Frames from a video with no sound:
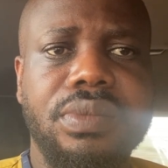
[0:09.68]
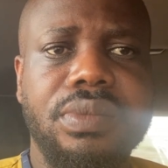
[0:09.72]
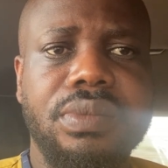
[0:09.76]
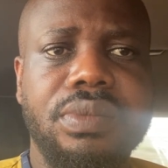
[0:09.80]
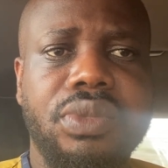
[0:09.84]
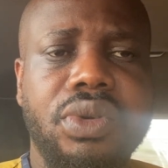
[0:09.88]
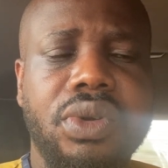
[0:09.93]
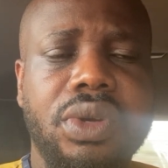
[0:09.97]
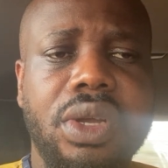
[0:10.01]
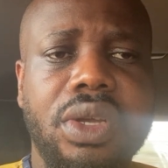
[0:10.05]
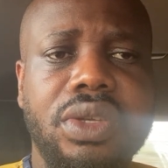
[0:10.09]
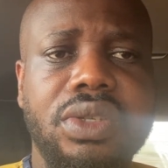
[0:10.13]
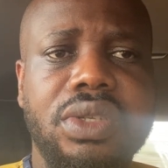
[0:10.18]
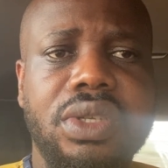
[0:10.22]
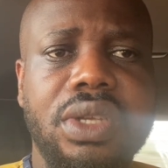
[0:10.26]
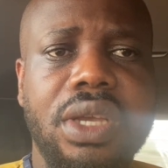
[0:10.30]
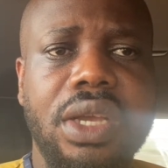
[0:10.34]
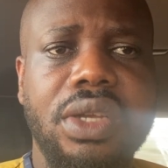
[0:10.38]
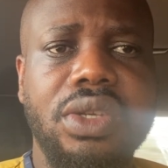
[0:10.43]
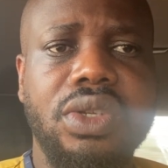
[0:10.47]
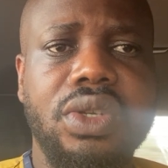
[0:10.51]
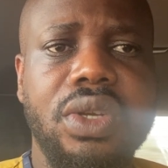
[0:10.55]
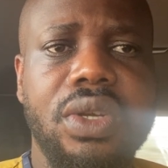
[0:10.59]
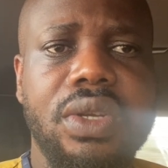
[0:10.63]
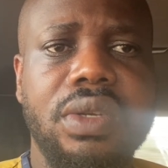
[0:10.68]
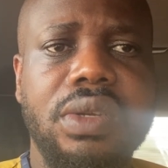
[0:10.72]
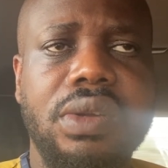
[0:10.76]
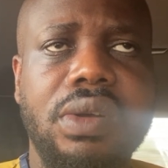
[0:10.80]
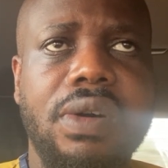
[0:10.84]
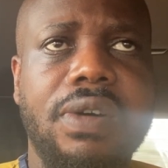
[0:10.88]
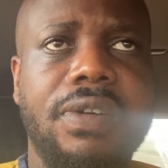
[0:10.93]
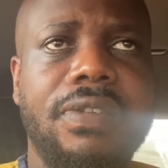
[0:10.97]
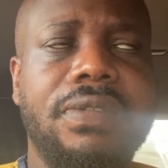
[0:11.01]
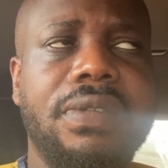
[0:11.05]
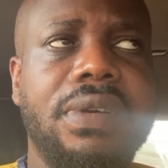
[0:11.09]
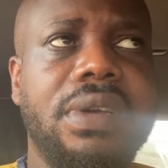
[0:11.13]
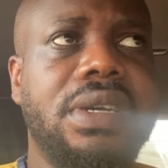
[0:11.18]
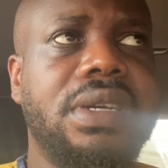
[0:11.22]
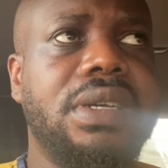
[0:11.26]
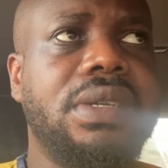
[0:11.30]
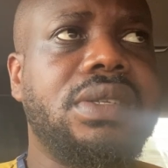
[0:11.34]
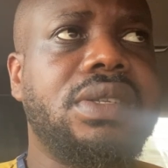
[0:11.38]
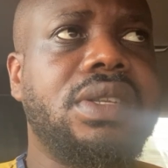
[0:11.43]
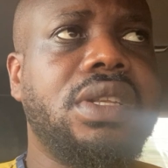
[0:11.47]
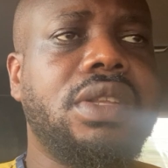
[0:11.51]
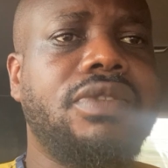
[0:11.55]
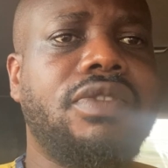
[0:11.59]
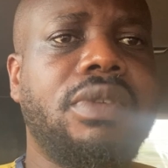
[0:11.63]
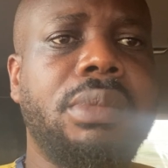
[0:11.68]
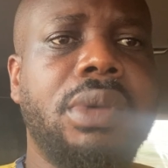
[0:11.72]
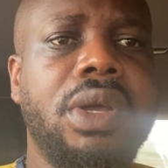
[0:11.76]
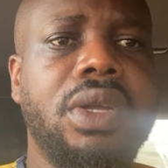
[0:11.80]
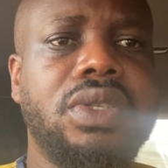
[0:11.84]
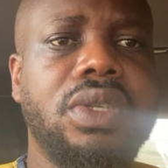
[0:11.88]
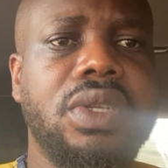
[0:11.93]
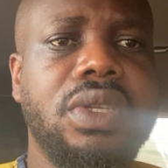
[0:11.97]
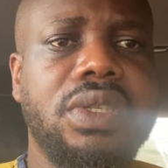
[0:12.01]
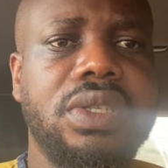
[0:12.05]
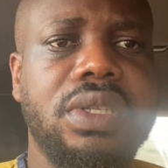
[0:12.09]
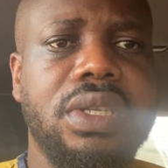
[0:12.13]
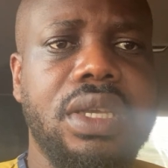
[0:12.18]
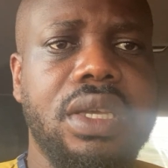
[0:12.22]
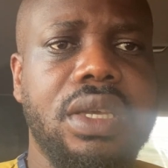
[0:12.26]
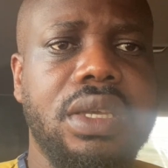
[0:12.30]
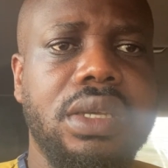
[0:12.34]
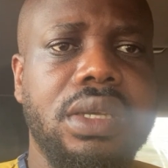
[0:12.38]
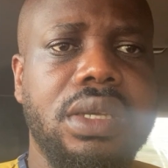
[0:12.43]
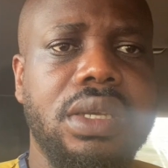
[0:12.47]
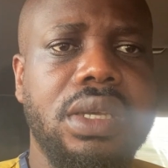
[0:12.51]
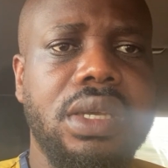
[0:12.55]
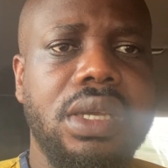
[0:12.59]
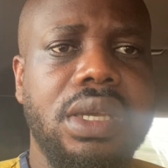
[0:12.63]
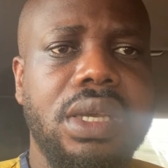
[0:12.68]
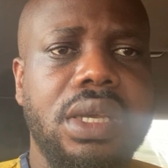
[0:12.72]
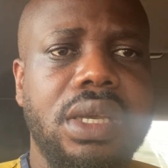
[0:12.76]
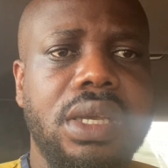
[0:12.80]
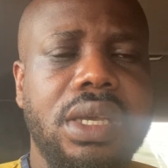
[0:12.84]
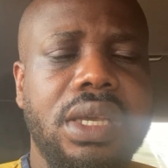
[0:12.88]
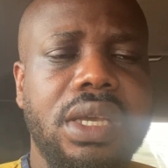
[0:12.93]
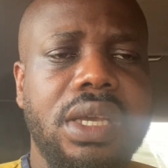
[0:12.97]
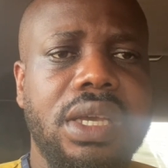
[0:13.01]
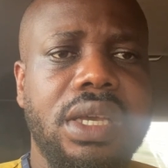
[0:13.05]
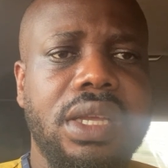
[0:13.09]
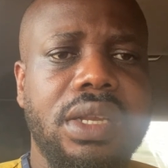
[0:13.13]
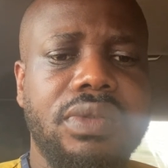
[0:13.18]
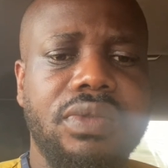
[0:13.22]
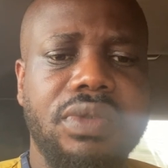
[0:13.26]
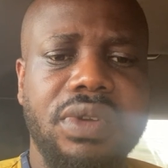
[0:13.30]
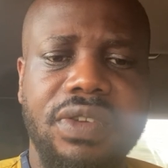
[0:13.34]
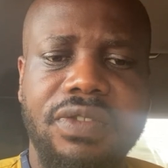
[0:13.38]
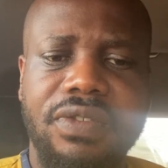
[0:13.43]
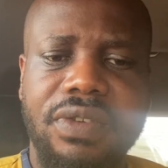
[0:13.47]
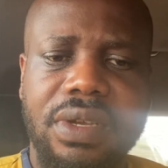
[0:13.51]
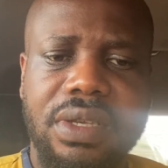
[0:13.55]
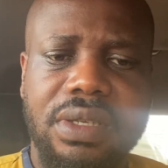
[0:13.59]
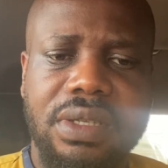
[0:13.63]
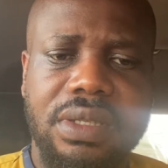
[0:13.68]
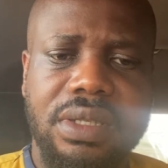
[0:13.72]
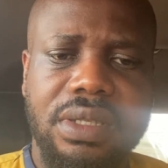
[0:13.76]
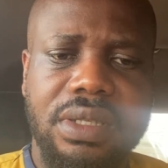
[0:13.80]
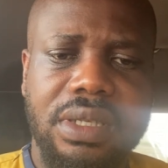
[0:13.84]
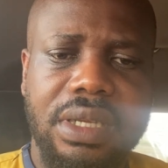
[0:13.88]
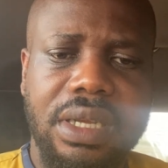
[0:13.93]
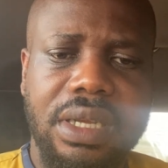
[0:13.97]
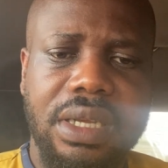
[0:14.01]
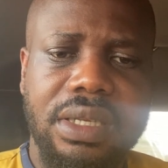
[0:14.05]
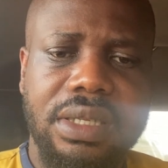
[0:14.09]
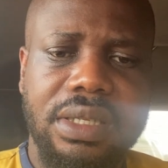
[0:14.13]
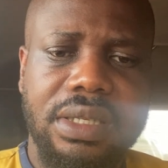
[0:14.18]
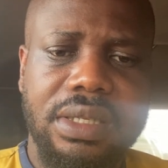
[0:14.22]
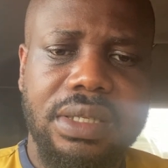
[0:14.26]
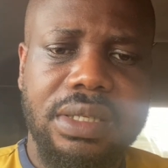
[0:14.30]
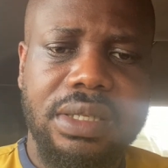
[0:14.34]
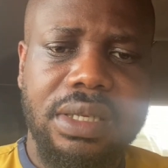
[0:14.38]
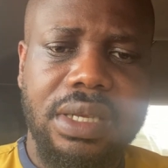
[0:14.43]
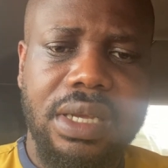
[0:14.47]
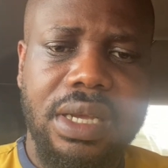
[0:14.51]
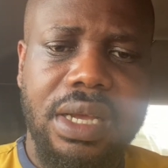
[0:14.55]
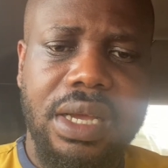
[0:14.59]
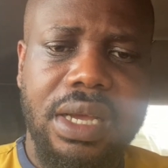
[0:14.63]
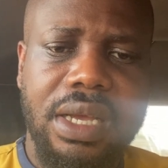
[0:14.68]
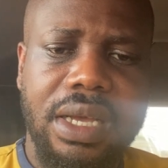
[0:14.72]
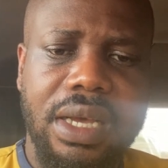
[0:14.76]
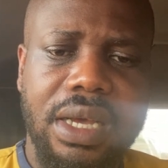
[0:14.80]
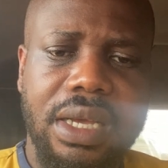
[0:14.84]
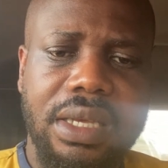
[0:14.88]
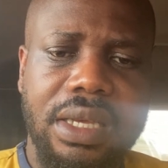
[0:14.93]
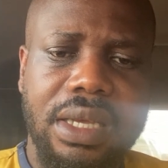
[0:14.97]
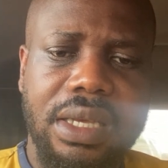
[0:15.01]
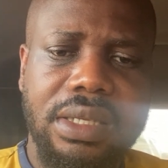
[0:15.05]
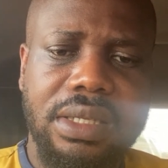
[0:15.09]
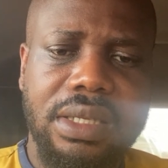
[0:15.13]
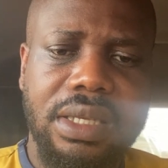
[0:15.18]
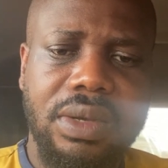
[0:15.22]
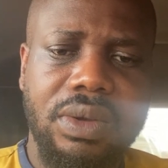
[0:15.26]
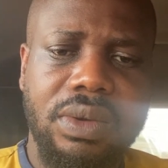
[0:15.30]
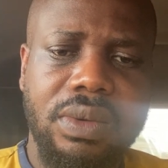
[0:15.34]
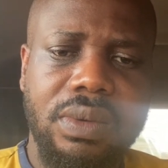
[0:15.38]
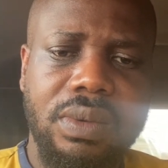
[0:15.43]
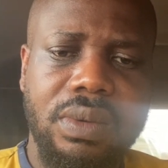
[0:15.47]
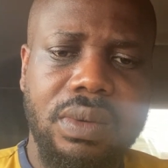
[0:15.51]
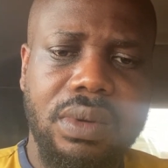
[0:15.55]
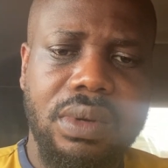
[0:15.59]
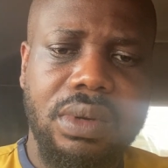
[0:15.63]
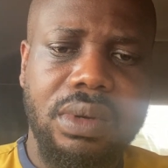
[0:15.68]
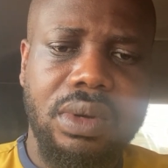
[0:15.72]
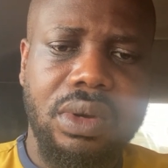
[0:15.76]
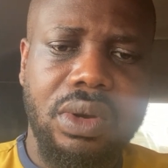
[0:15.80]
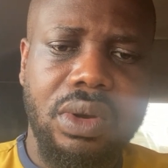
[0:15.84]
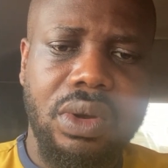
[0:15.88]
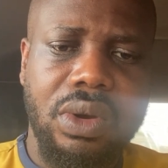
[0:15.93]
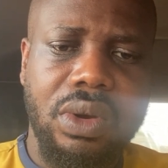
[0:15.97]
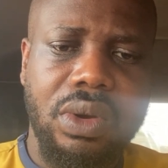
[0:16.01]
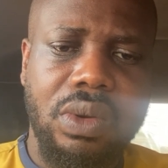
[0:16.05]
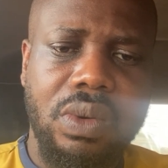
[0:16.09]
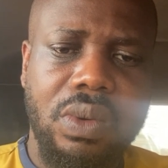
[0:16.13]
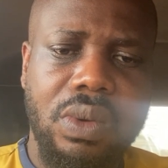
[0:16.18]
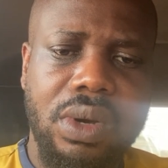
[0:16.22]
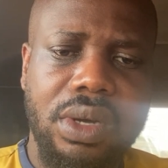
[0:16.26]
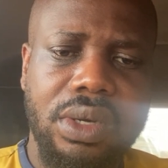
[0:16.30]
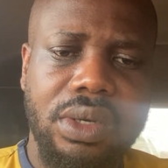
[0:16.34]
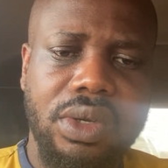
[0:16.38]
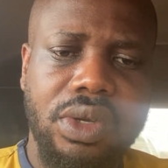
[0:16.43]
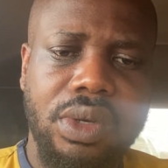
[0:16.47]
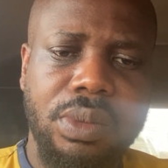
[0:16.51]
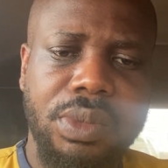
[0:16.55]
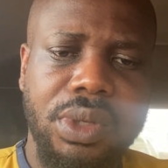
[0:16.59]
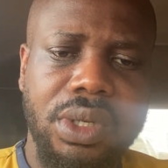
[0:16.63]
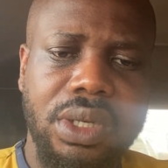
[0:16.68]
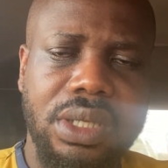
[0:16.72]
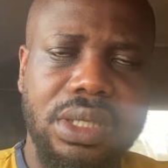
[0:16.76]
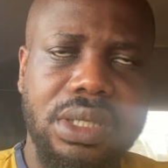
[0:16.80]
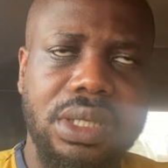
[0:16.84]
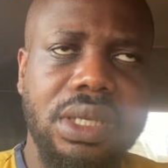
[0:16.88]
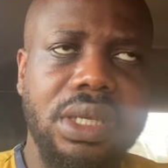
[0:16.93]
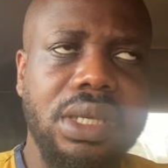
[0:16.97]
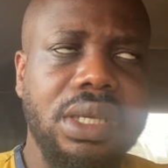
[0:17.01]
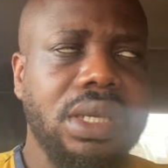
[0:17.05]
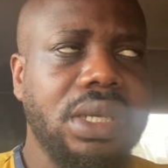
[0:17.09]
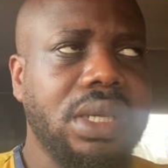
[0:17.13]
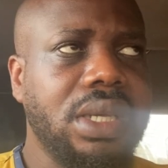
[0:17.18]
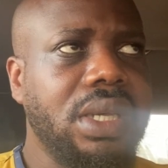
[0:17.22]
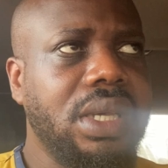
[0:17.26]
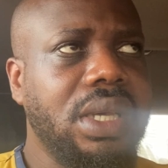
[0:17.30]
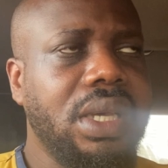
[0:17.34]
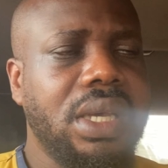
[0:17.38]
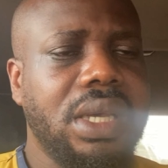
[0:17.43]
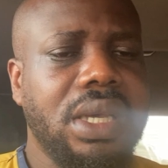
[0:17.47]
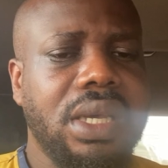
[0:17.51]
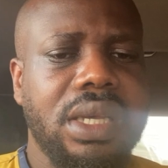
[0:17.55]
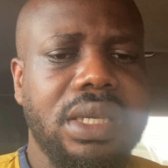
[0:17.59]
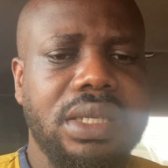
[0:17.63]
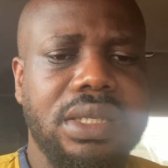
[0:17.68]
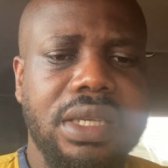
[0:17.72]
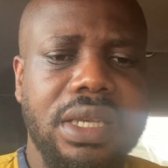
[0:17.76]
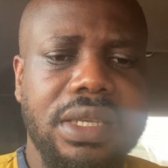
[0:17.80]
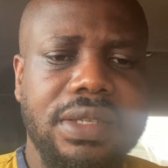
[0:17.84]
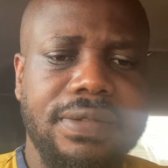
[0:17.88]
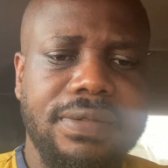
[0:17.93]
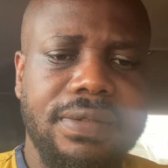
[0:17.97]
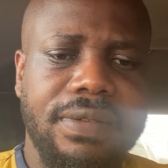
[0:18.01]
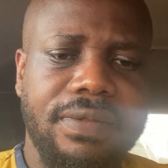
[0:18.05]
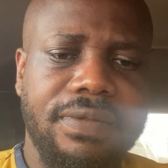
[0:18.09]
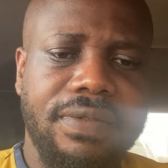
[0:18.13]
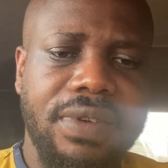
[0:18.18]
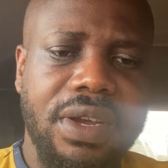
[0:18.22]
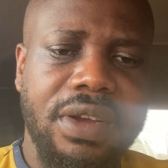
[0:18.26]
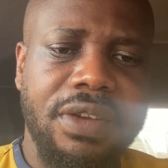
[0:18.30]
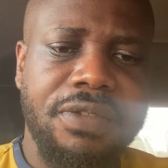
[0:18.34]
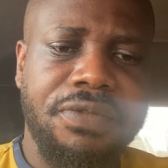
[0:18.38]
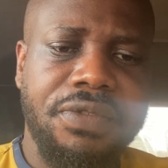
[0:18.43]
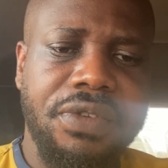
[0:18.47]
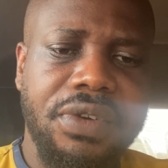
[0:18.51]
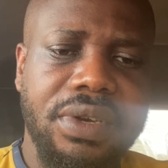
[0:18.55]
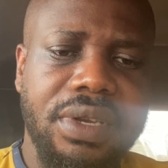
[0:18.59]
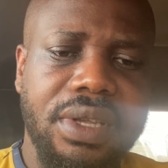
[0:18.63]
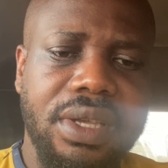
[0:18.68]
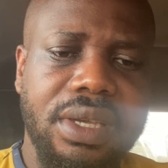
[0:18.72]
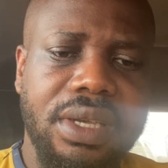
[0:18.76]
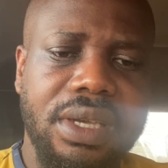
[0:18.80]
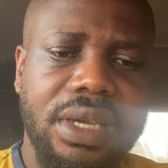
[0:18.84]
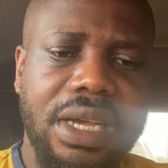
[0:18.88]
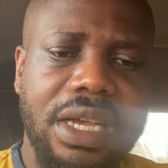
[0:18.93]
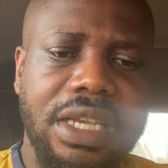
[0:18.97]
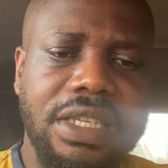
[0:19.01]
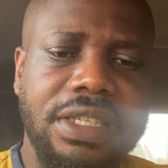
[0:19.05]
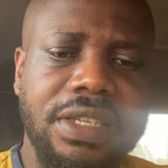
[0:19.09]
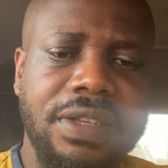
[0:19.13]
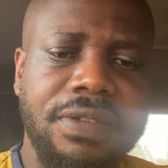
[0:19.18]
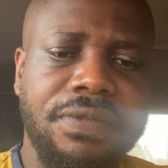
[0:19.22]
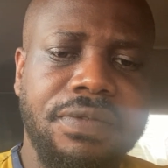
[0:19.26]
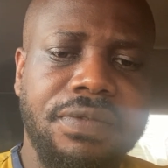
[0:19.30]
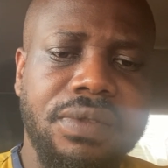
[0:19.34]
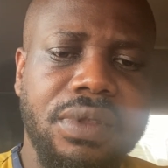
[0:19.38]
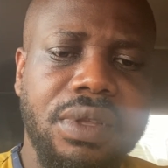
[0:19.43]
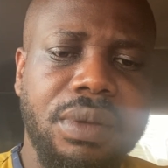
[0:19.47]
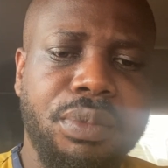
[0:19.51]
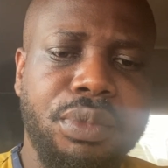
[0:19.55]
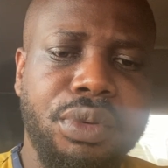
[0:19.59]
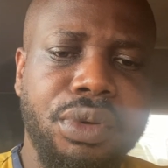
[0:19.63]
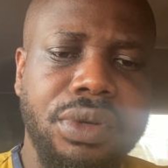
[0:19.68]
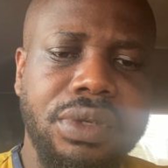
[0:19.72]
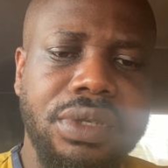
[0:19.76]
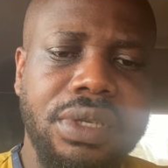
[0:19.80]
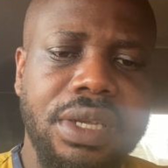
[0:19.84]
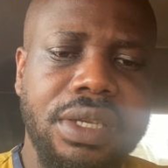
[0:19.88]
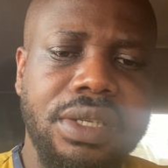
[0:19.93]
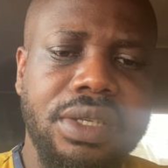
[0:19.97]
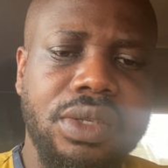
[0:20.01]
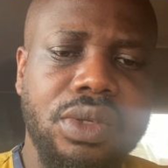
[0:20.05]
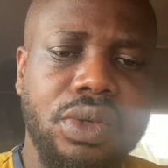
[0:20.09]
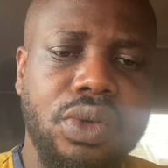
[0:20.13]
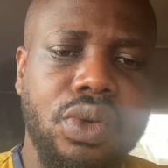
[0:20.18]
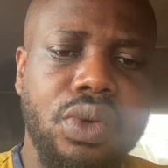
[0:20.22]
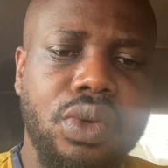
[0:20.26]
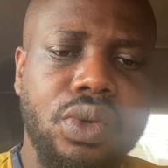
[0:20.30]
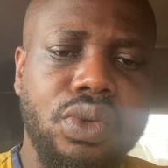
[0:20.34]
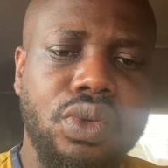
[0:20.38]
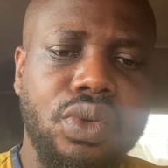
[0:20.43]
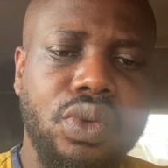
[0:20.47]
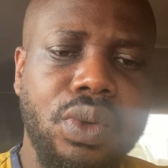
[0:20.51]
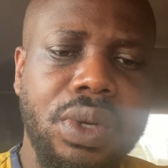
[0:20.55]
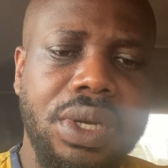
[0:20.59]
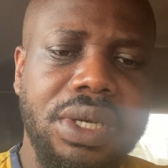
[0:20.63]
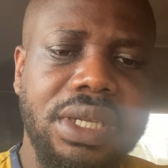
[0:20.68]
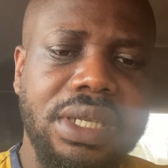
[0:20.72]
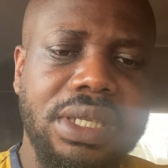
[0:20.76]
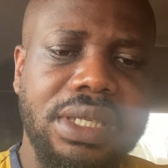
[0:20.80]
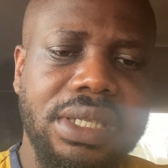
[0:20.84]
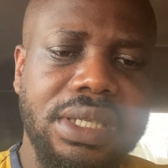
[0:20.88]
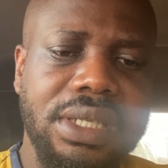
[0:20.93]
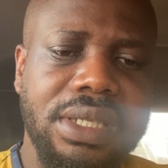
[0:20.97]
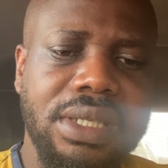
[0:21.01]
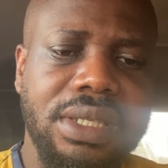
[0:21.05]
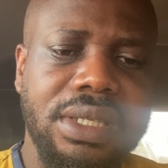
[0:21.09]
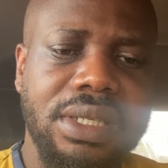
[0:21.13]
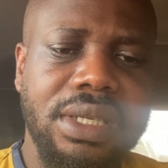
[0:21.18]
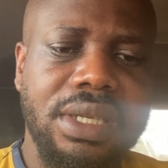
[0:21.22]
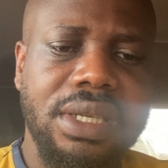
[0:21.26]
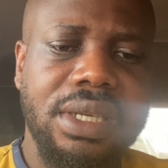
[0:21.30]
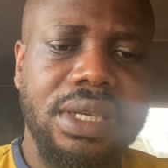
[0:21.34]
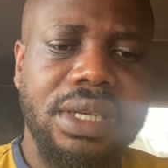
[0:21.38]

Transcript: pronunciation of state of emergency in Rivers State. I see Law One community. It says, very funny, as if the protests go do anything.